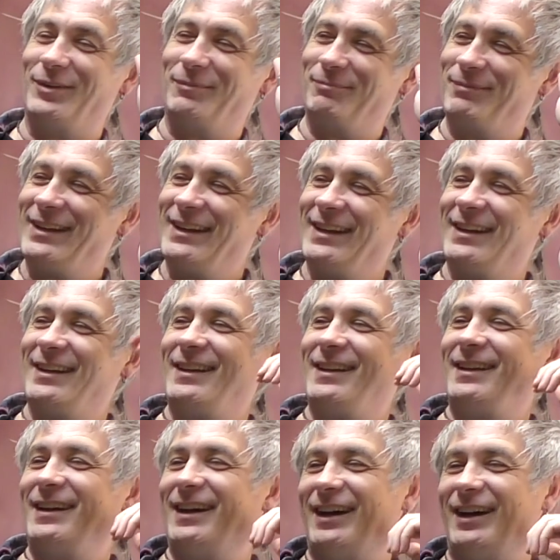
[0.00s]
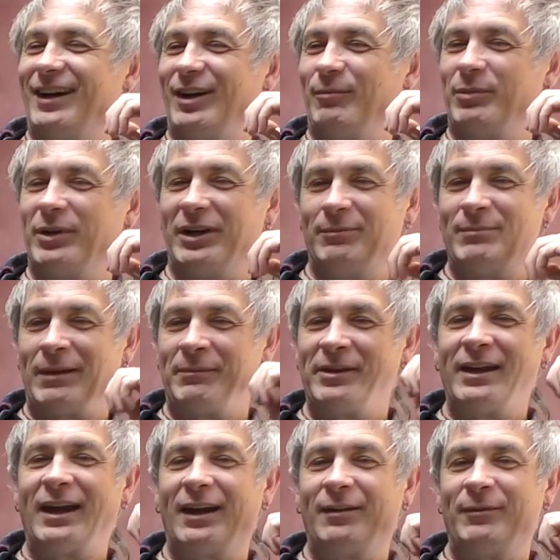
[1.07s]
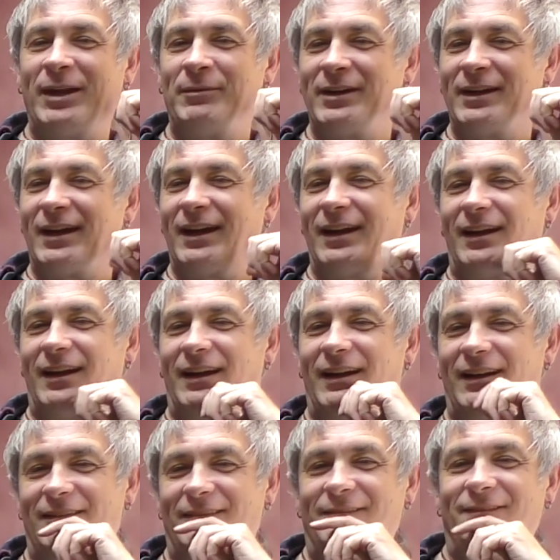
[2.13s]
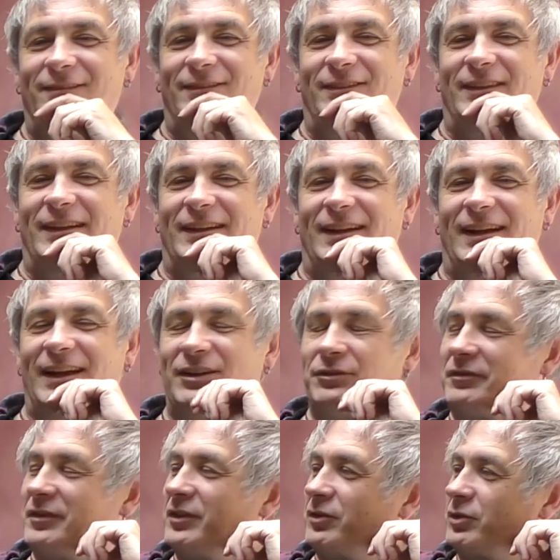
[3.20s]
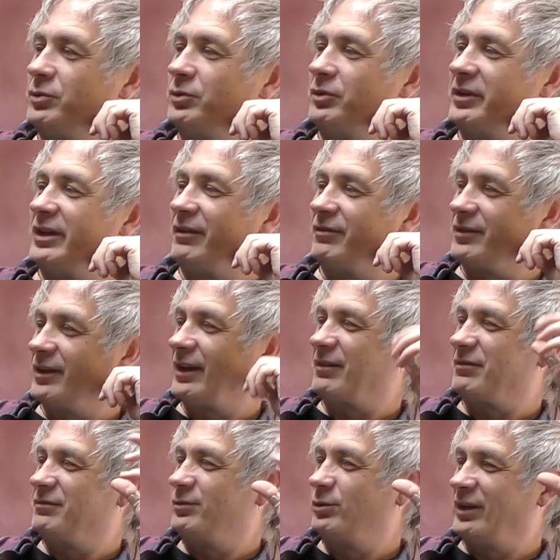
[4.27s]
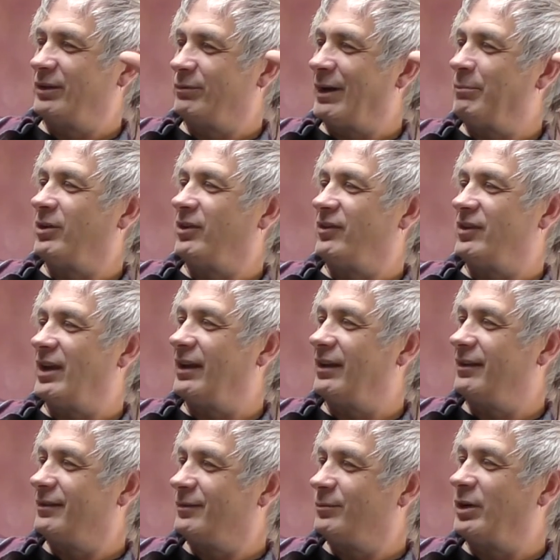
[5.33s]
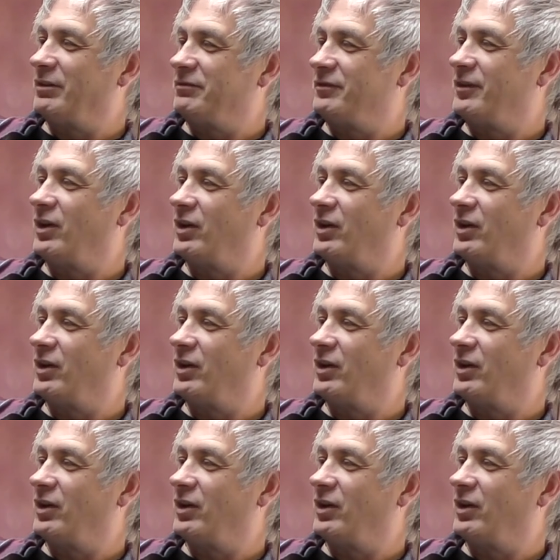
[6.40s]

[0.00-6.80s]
uh, but maybe I maybe I, I, I don't feel cool enough to like fully represent what funk